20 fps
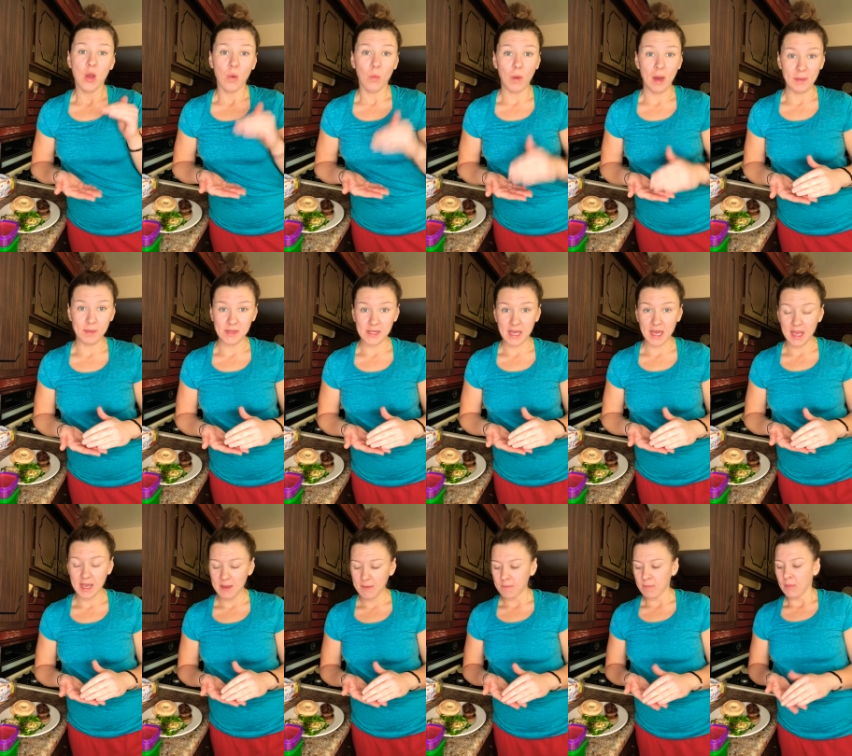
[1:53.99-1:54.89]

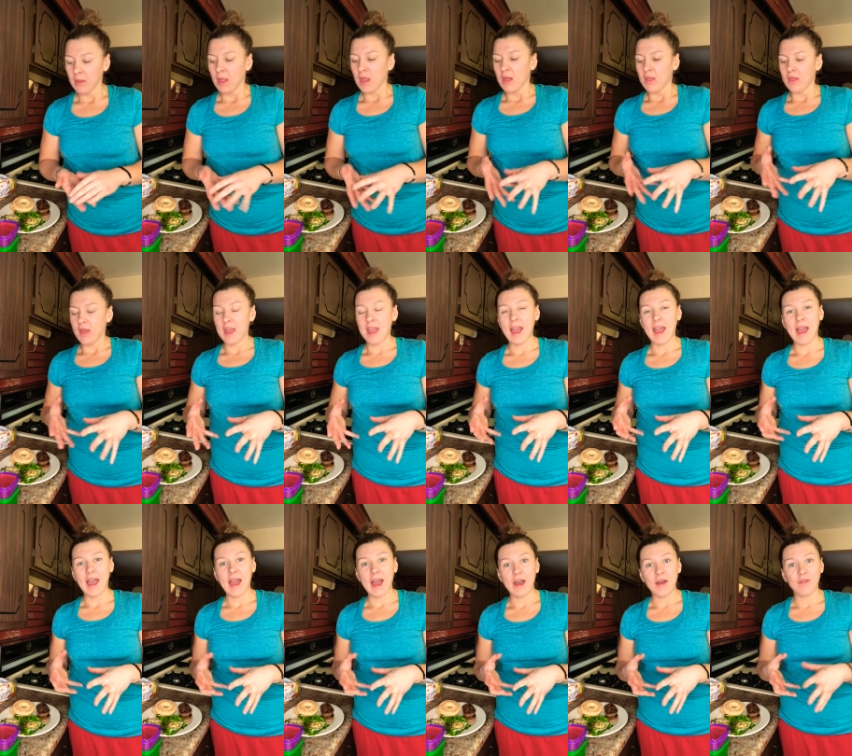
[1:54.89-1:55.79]
website, they
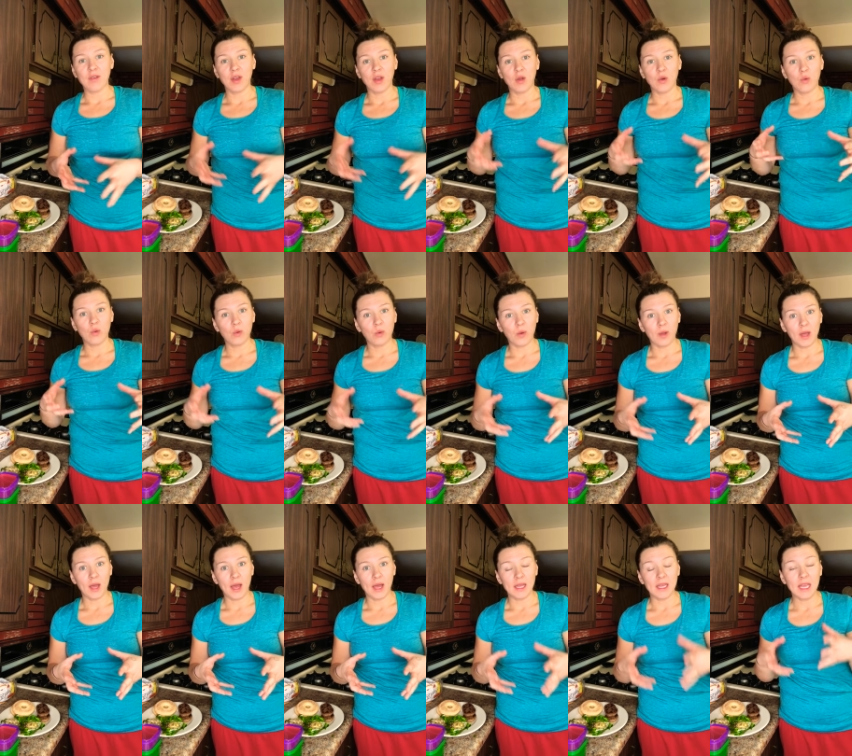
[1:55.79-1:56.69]
have
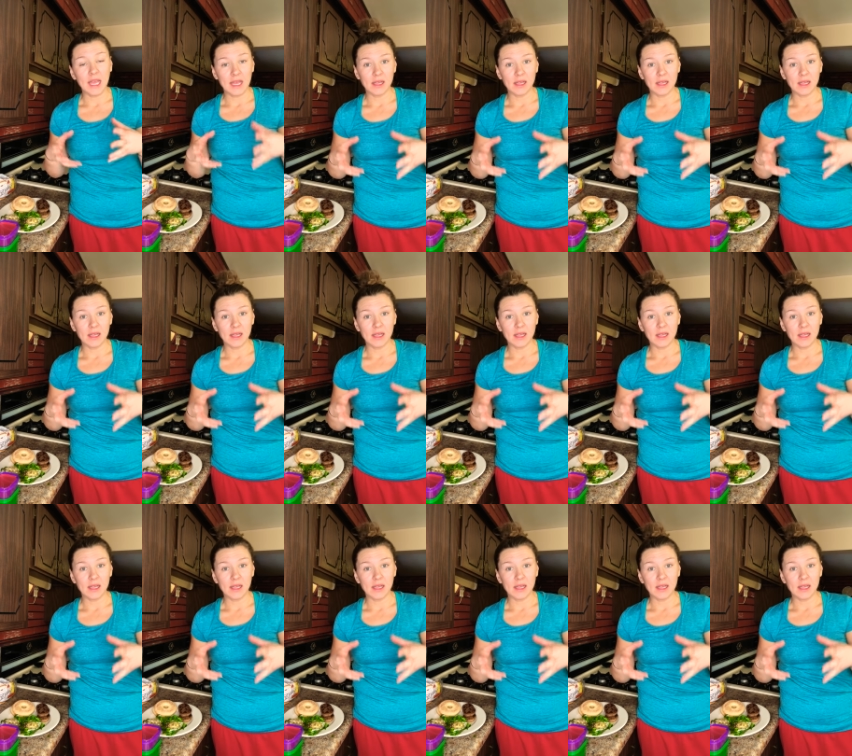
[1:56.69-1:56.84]
uh,